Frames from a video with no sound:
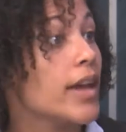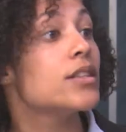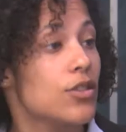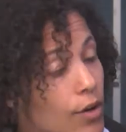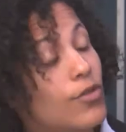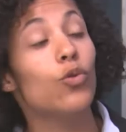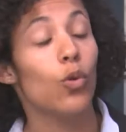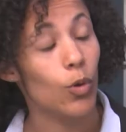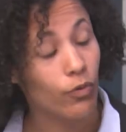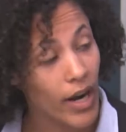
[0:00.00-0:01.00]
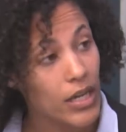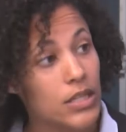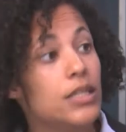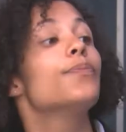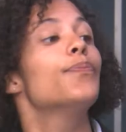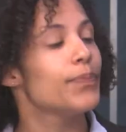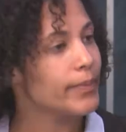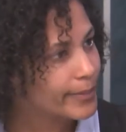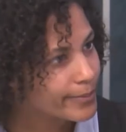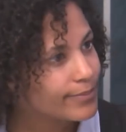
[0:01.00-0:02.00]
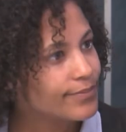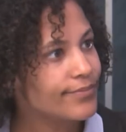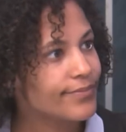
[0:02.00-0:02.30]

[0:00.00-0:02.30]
normal rate. Yes, and this you can